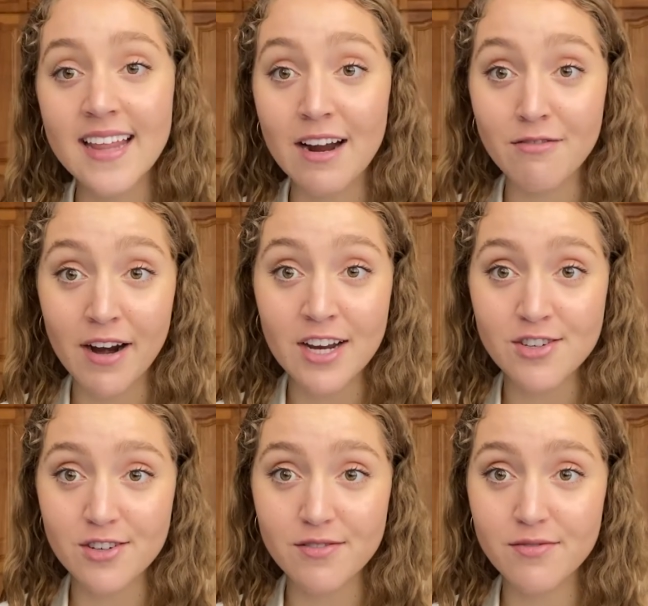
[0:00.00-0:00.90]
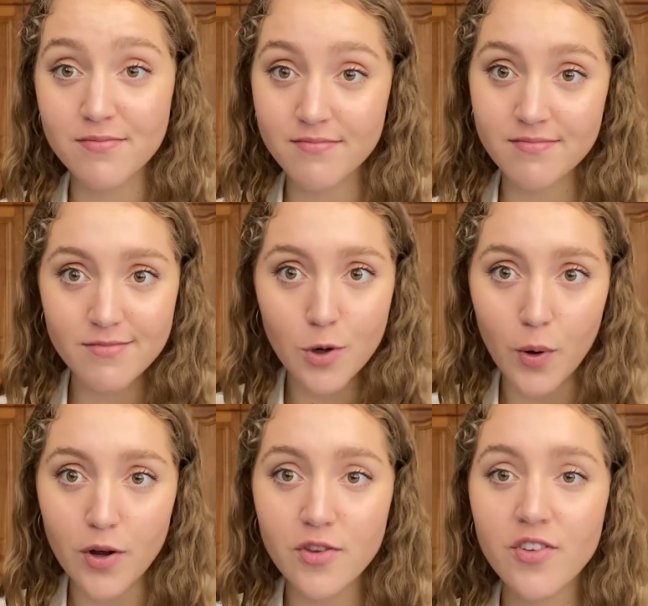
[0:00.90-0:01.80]
that range of
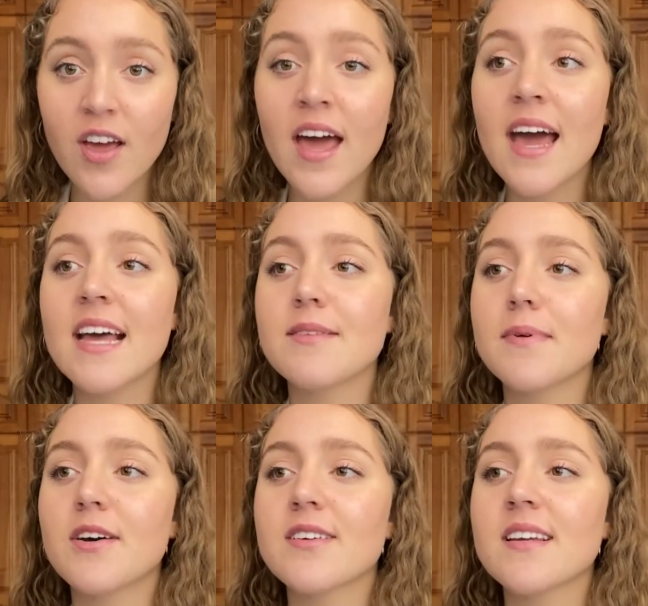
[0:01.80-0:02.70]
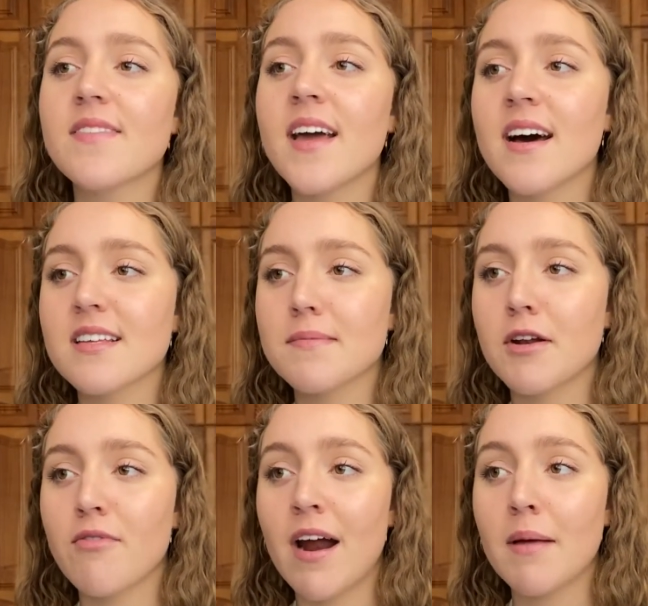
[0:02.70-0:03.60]
quotes is because if they asked me
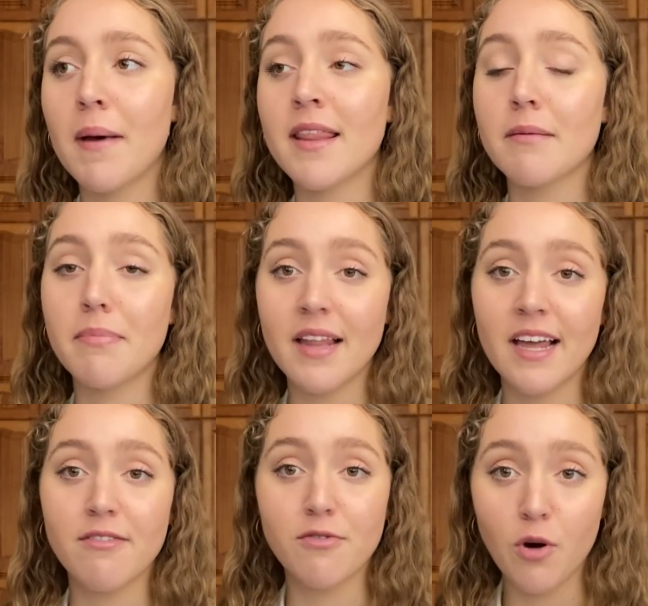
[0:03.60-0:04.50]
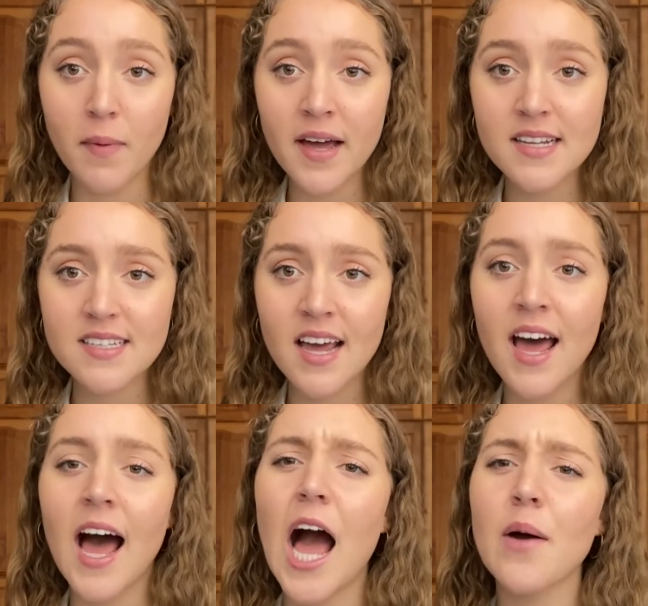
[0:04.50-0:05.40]
to write about the play formats,
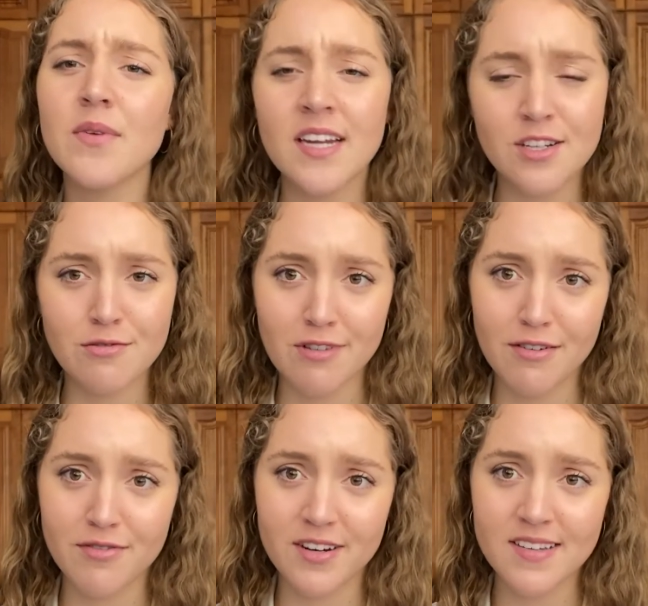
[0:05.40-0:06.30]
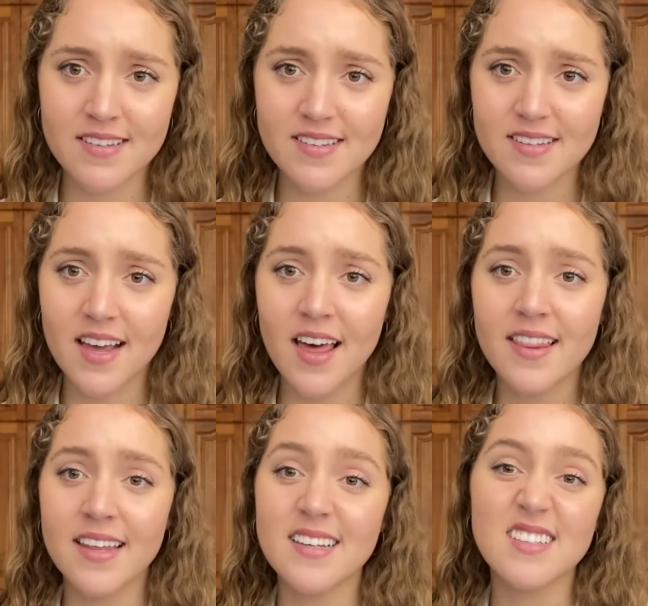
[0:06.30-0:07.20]
I would need to reference
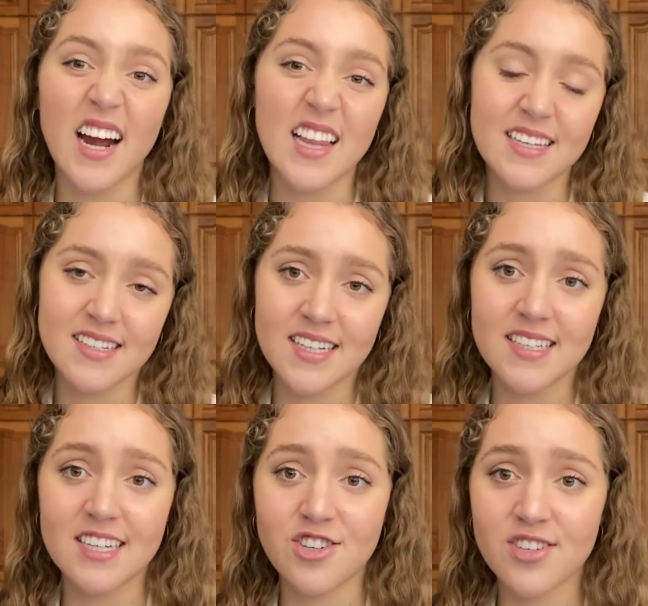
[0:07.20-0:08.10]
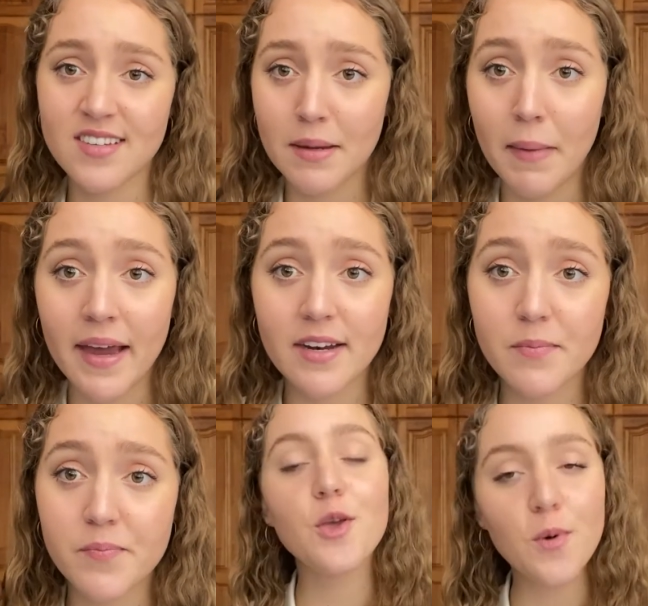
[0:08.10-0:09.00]
the stylistic decisions he made.
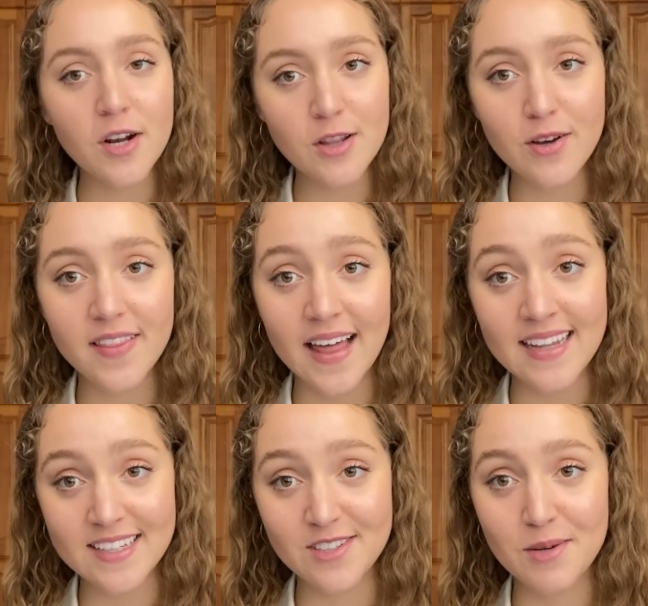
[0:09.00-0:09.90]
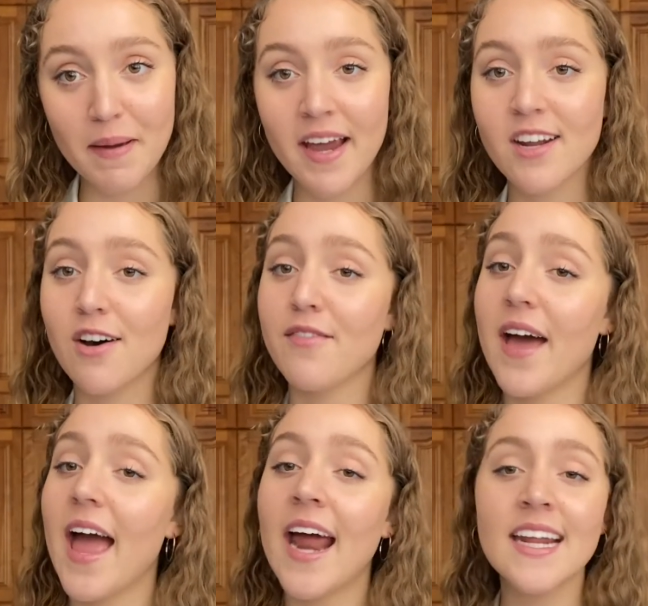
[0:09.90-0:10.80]
You want to look at that list you made of
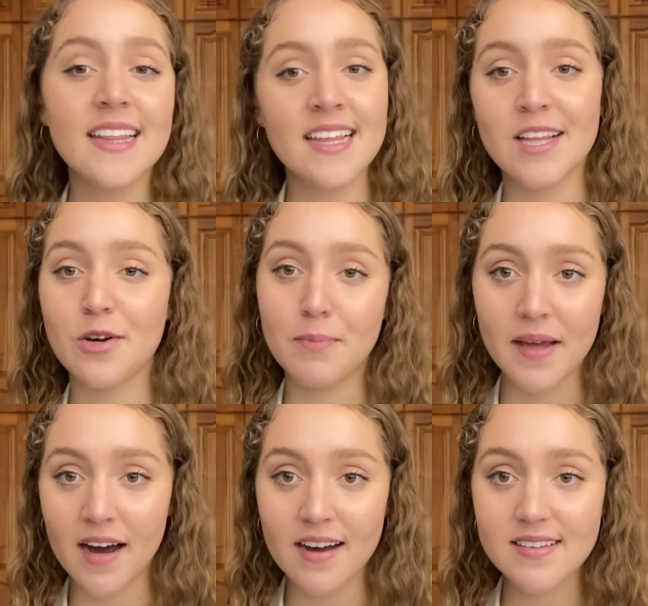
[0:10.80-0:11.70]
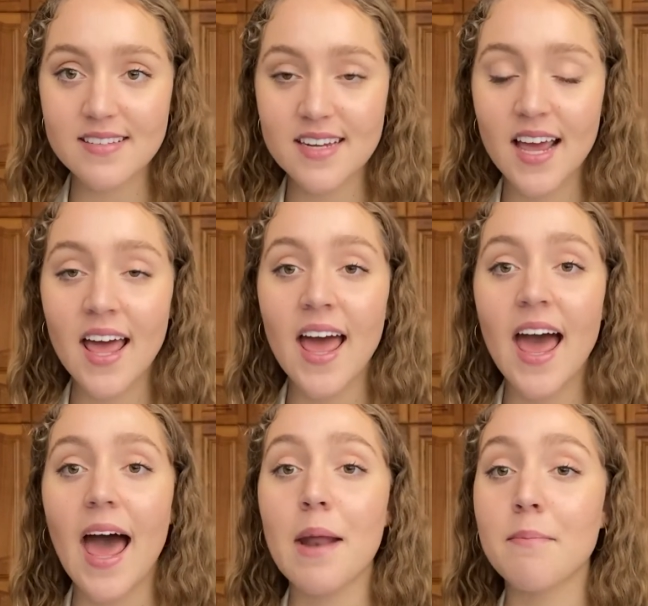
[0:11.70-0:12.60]
anything that could be asked
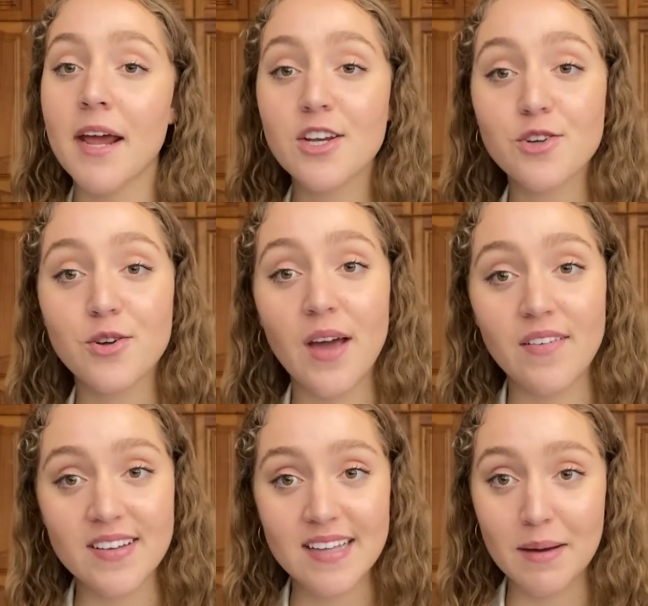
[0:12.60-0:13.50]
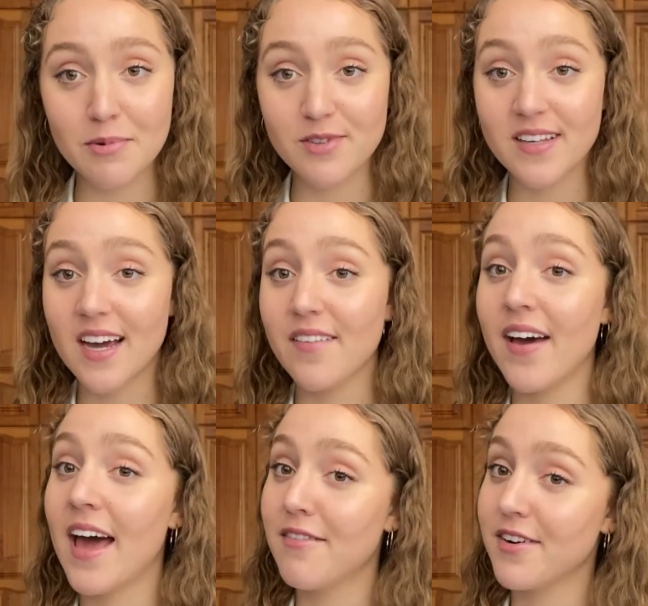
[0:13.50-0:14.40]
and make sure you have examples that cover
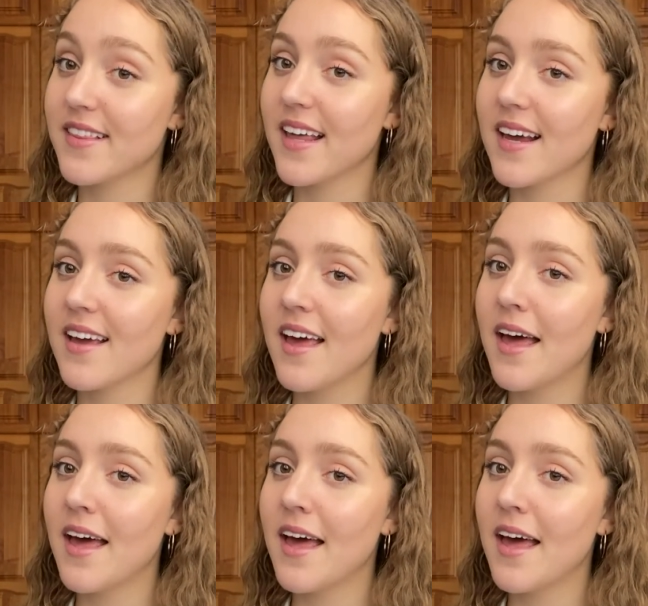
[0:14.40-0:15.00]
everything,